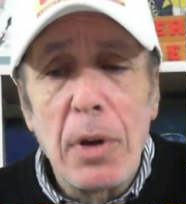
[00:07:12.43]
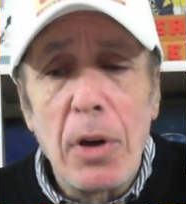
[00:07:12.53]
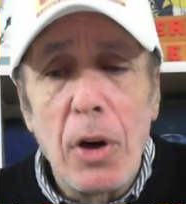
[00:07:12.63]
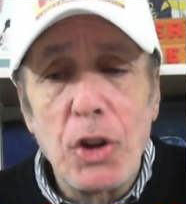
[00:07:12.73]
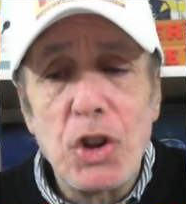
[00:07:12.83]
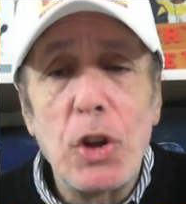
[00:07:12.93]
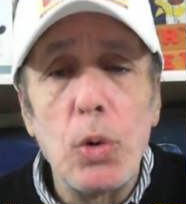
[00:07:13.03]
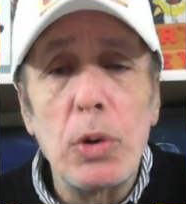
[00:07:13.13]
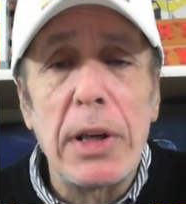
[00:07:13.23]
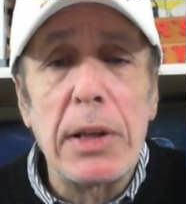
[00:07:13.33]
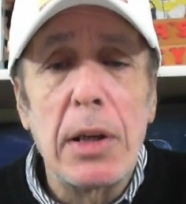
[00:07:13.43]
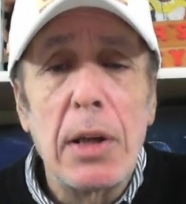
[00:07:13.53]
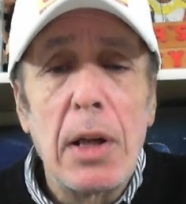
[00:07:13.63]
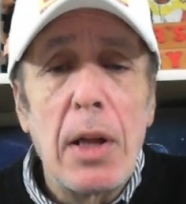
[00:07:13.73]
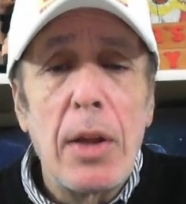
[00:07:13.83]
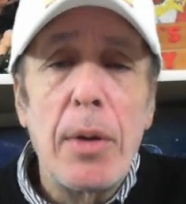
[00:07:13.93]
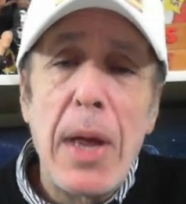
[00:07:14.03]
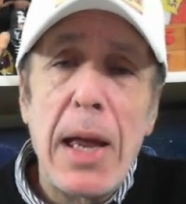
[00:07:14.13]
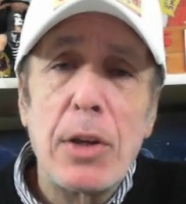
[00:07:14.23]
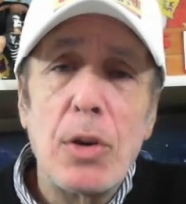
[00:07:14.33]
Archie Gouldie, the
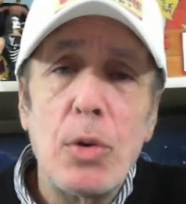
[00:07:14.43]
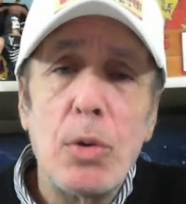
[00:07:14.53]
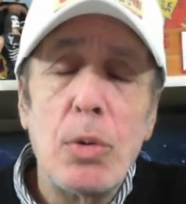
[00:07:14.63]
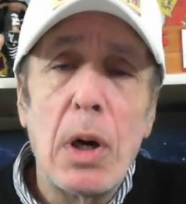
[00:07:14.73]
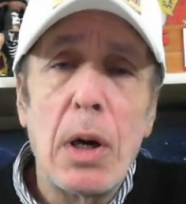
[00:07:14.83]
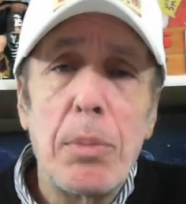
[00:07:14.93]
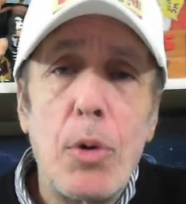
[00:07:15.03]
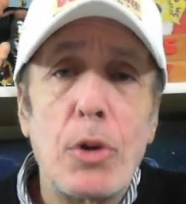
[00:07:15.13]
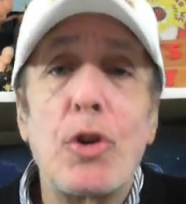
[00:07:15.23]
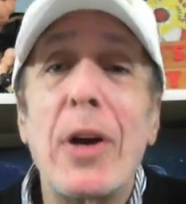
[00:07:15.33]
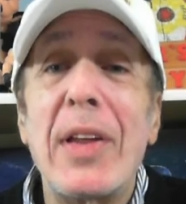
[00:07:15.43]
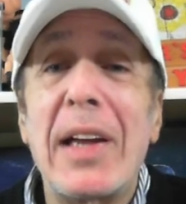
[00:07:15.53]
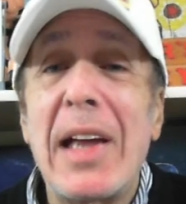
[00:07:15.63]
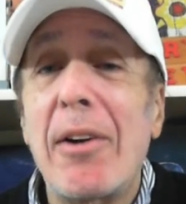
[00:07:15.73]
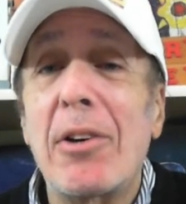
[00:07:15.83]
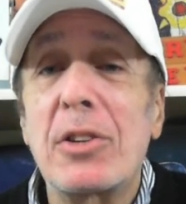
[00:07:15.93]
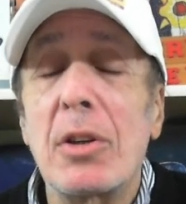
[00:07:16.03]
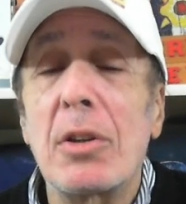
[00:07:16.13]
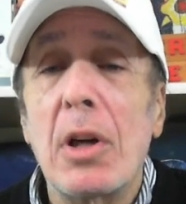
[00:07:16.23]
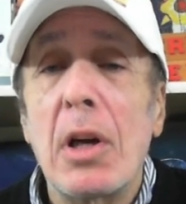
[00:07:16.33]
man who portrayed the
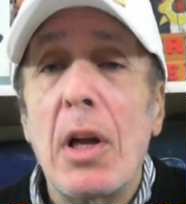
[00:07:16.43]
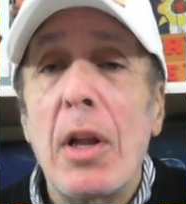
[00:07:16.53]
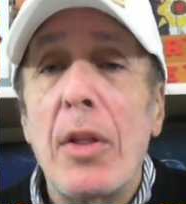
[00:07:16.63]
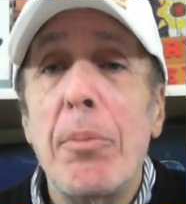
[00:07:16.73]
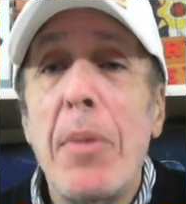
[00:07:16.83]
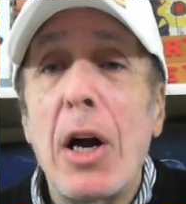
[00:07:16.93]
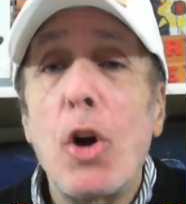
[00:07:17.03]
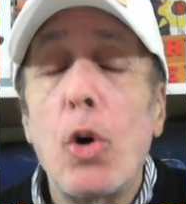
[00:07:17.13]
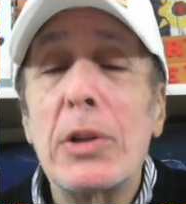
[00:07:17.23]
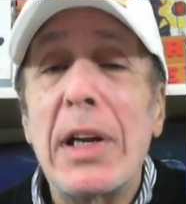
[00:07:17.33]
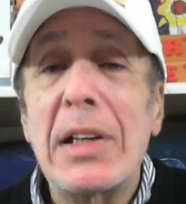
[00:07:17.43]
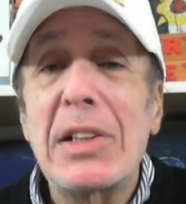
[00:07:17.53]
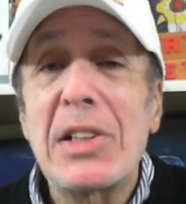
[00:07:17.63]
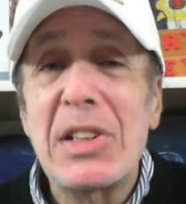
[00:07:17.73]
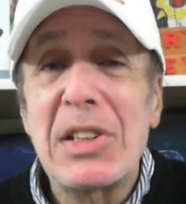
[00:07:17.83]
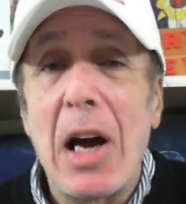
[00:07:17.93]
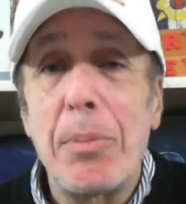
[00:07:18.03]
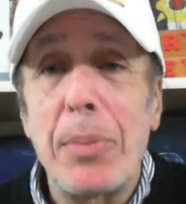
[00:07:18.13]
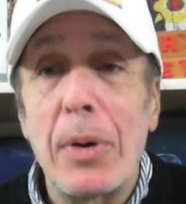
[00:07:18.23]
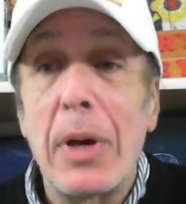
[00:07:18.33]
character, the Mongolian
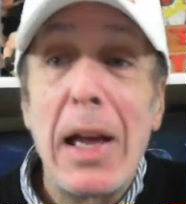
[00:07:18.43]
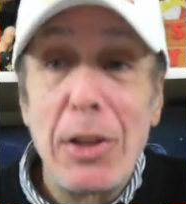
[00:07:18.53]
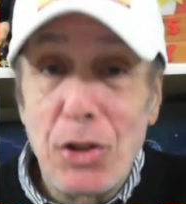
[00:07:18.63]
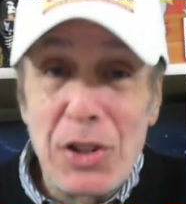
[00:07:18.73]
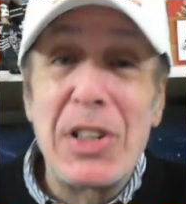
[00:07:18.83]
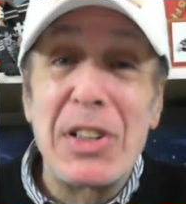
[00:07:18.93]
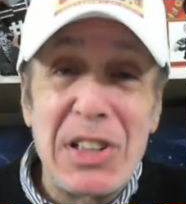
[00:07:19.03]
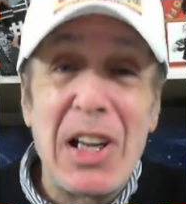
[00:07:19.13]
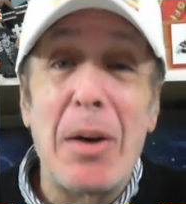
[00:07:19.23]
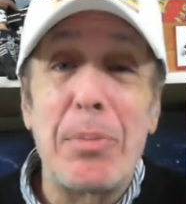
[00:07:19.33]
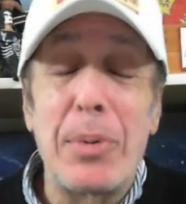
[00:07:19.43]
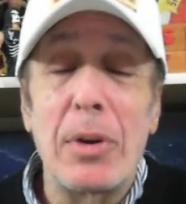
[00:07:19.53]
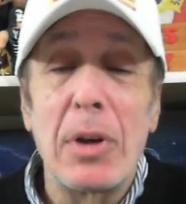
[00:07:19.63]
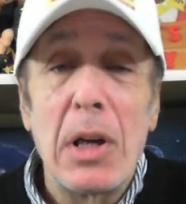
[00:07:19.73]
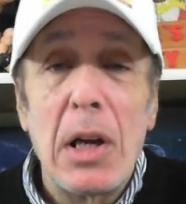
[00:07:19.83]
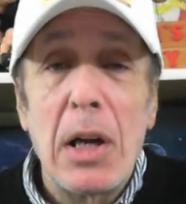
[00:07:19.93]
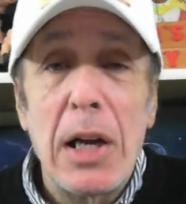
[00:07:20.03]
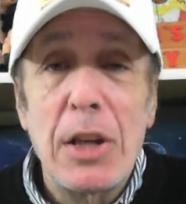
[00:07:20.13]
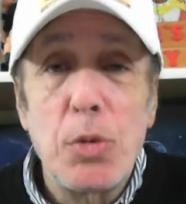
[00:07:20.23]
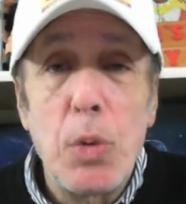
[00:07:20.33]
Stomper, and just the Stomper
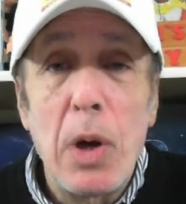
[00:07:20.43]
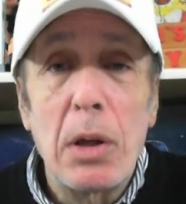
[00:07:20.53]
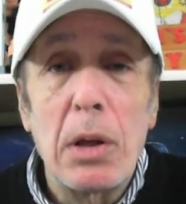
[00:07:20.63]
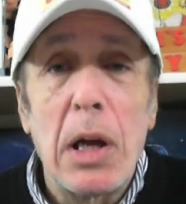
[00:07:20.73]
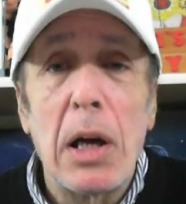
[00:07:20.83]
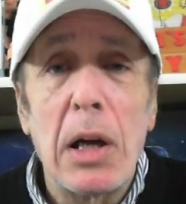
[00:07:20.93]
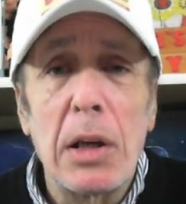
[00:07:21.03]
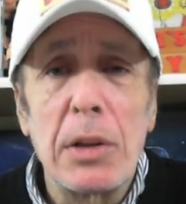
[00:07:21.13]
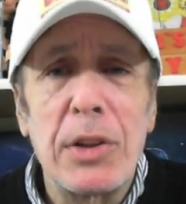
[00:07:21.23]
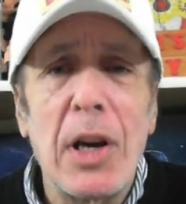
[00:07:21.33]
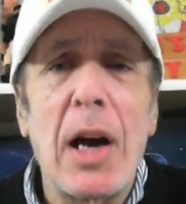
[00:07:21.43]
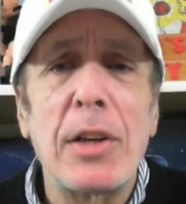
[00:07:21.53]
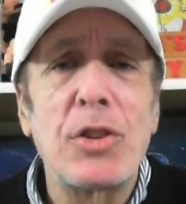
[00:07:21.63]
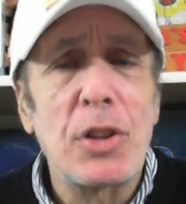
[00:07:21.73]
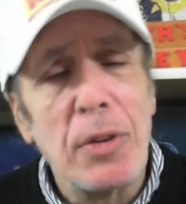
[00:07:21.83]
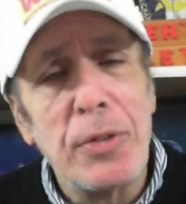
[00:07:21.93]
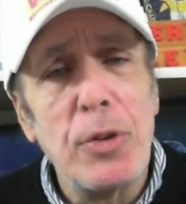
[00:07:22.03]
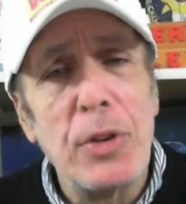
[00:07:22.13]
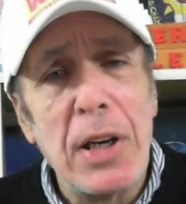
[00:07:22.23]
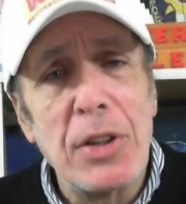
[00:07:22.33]
as well, died just a
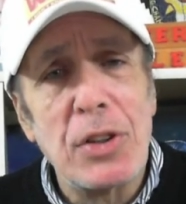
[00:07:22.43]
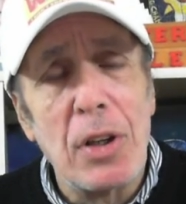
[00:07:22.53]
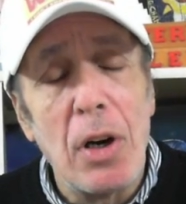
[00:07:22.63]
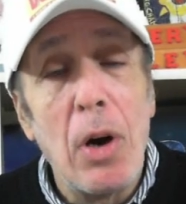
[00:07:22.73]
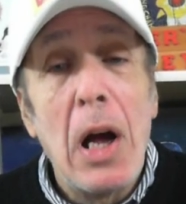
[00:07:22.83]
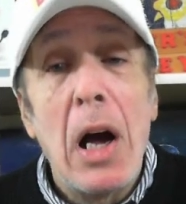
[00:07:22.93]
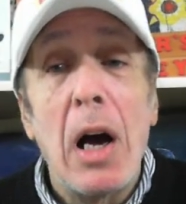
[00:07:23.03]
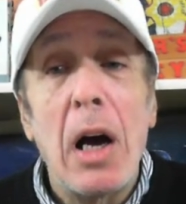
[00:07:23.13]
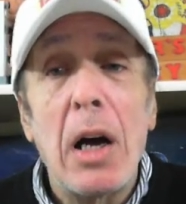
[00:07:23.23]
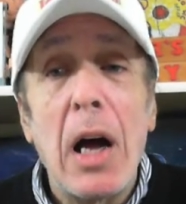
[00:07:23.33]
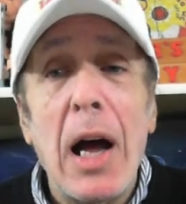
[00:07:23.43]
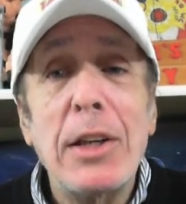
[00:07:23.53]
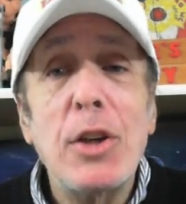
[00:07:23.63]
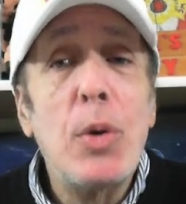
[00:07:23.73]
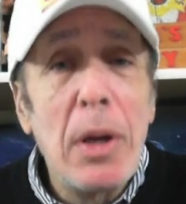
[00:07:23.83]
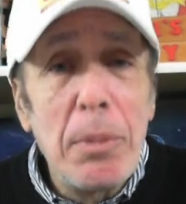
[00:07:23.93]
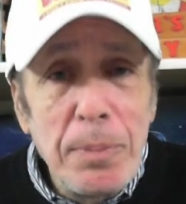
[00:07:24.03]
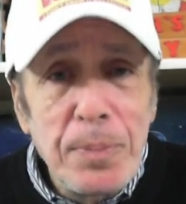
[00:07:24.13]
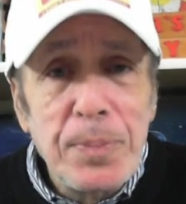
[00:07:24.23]
few days ago. I knew him